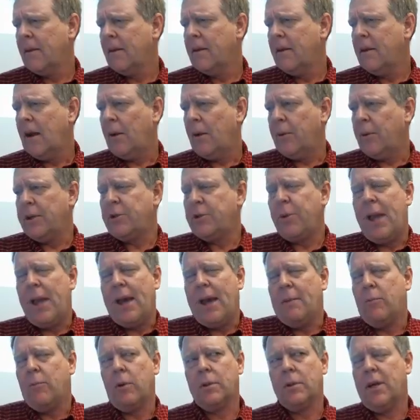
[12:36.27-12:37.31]
I wish we
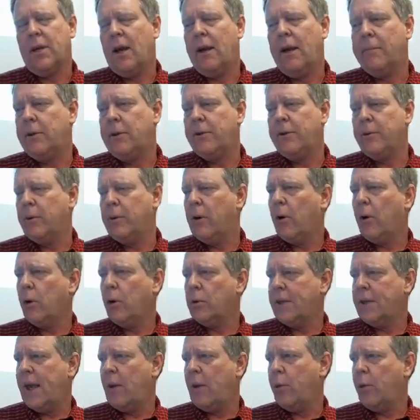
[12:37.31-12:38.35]
had more time to do a whole
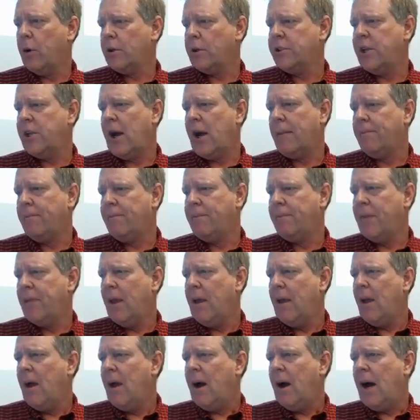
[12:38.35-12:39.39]
day workshop.
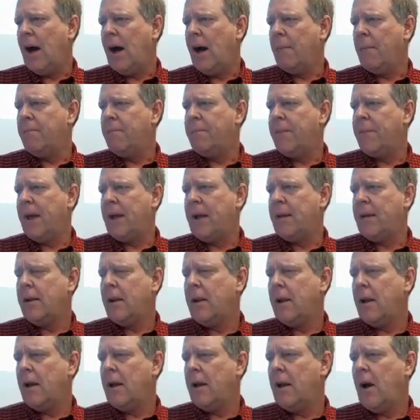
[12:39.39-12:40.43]
Then
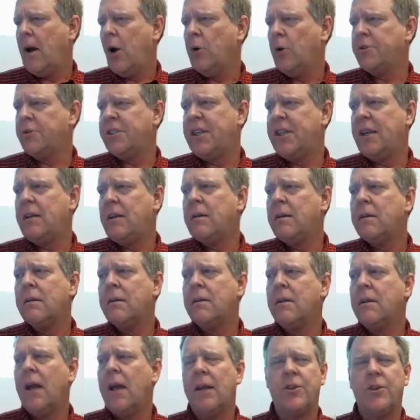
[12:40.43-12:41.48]
hosting
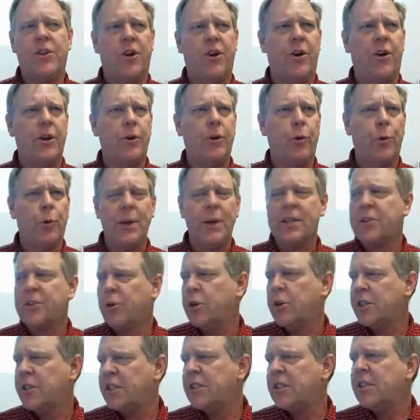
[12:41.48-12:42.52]
and sharing your
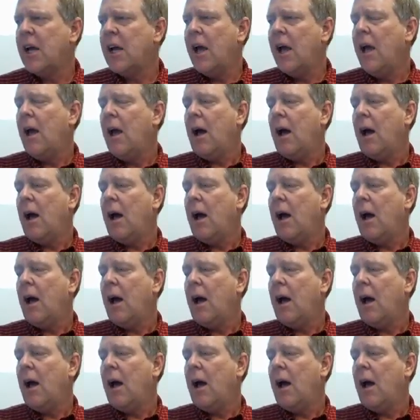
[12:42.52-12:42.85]
resources.